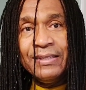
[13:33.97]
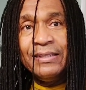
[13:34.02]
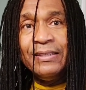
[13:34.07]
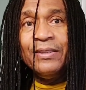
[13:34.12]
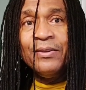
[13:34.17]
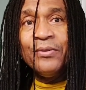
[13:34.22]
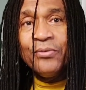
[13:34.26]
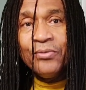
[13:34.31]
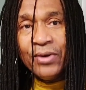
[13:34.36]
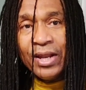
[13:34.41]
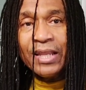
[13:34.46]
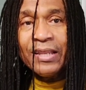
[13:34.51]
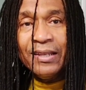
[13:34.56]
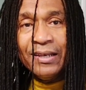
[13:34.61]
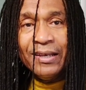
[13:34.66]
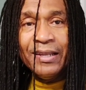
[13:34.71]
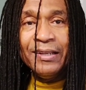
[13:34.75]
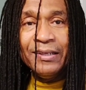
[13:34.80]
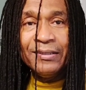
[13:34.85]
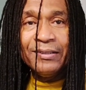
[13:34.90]

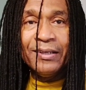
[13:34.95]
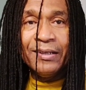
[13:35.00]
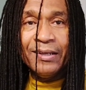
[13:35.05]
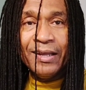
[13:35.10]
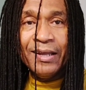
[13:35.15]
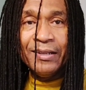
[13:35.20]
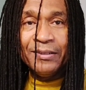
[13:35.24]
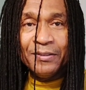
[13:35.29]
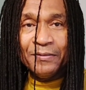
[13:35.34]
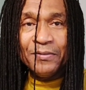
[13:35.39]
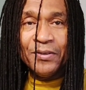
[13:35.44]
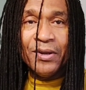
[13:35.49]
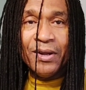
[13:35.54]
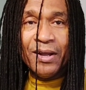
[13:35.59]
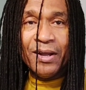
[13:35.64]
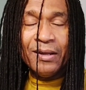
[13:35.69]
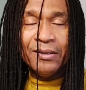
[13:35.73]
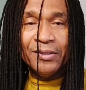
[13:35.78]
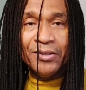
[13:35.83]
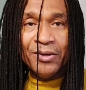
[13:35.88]
directly linked to the health of
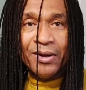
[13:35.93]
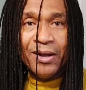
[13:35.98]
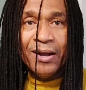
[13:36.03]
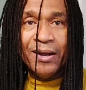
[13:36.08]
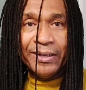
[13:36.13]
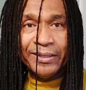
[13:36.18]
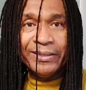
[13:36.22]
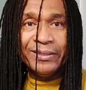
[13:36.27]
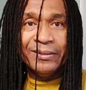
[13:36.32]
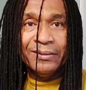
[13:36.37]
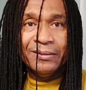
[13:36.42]
your heart.